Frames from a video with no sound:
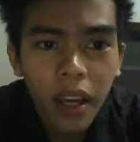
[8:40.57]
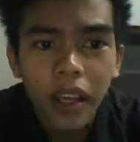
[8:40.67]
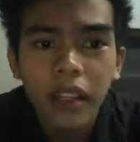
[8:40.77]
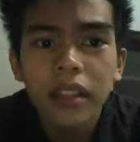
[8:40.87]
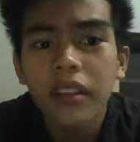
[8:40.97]

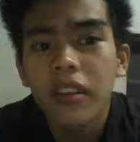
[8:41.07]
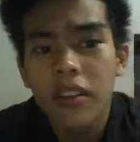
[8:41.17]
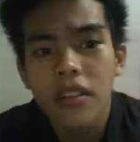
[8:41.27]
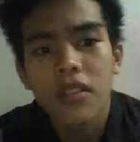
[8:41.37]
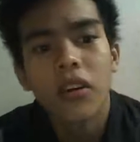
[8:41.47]

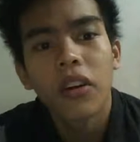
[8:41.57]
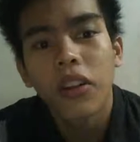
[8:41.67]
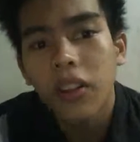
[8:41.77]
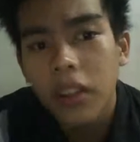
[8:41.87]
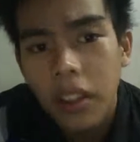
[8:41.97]
ailerons.
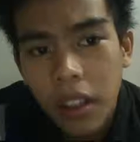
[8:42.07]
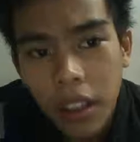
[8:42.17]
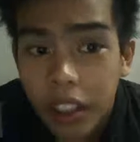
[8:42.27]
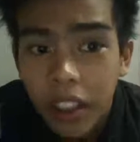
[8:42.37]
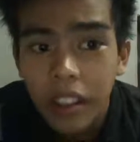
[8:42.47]
On
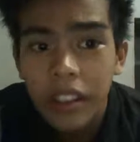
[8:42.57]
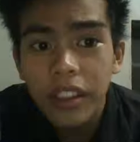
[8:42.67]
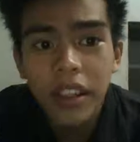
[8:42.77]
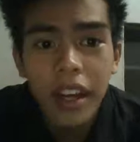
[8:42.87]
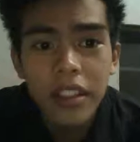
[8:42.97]
the
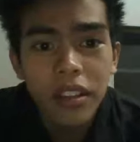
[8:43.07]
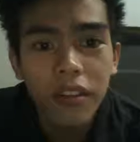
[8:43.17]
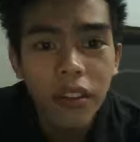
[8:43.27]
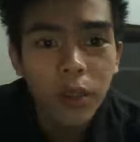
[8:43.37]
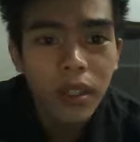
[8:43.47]
rear edge
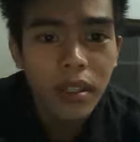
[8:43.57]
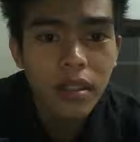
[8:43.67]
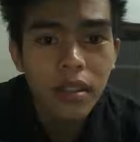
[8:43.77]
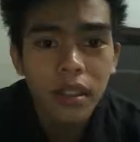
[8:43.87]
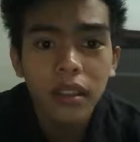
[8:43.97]
of the
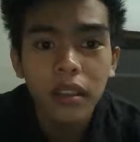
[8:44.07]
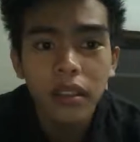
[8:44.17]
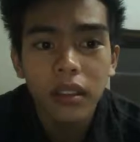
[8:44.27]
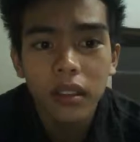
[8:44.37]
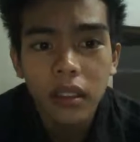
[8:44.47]
wings, tilt
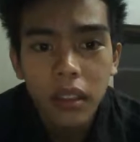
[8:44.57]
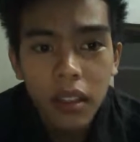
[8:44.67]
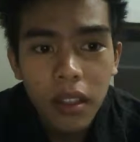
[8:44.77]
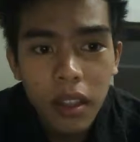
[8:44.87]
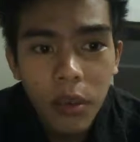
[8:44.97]

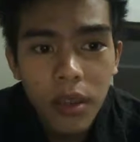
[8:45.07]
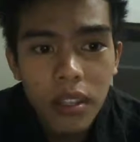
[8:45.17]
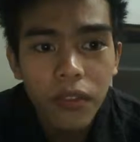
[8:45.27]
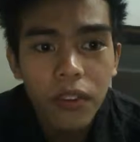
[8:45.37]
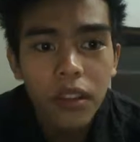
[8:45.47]
the
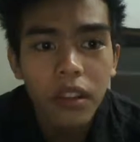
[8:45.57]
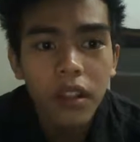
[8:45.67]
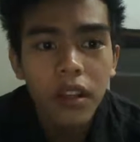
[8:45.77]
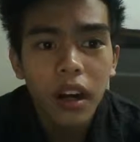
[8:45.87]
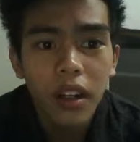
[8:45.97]
wings for
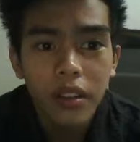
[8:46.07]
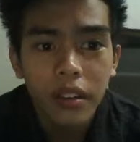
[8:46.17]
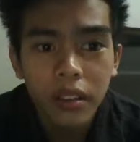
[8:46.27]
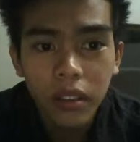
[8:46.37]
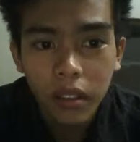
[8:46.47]
a
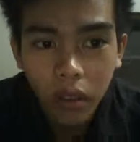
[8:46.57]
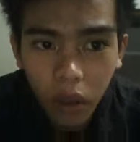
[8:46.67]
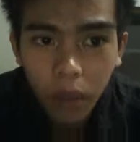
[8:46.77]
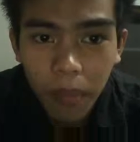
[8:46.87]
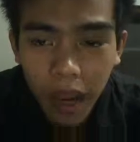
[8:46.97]
turn
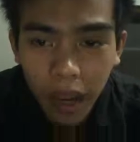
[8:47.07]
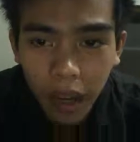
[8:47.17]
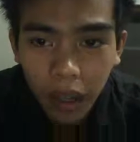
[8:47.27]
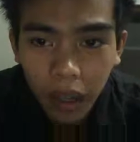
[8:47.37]
or bank.